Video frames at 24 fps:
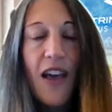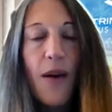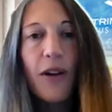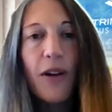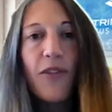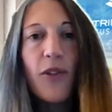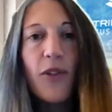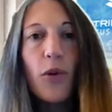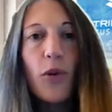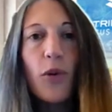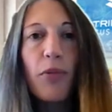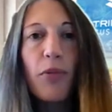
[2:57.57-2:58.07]

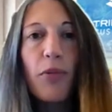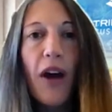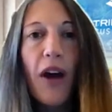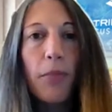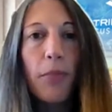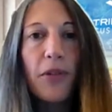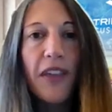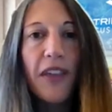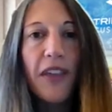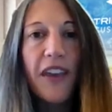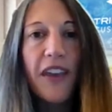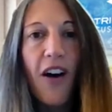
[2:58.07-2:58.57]
But if you're
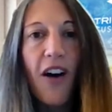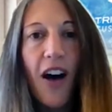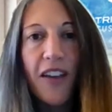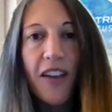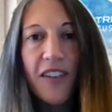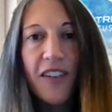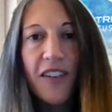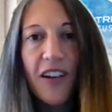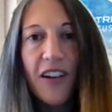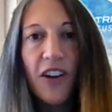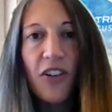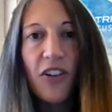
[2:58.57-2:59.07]
properly
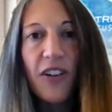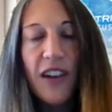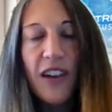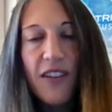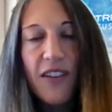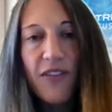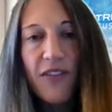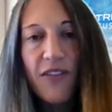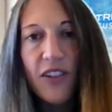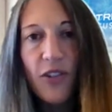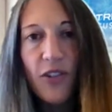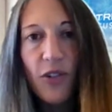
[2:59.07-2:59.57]
costing your
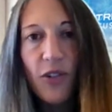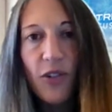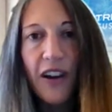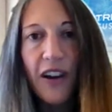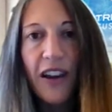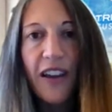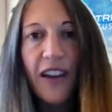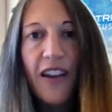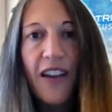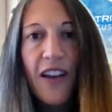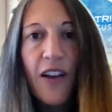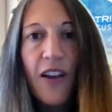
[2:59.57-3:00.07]

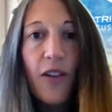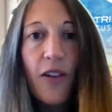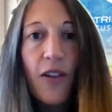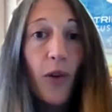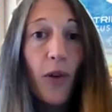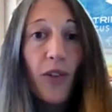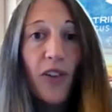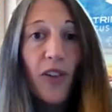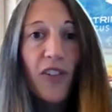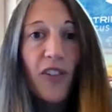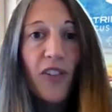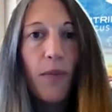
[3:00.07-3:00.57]
inventory,
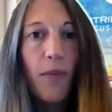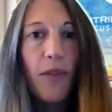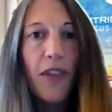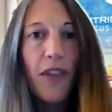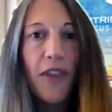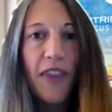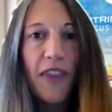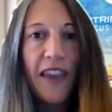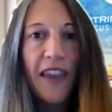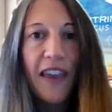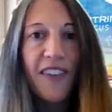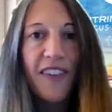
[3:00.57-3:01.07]
those are some of
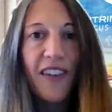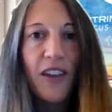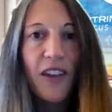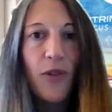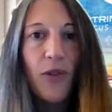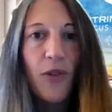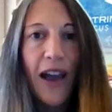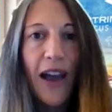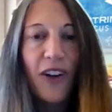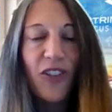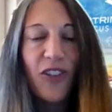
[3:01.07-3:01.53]
the things that you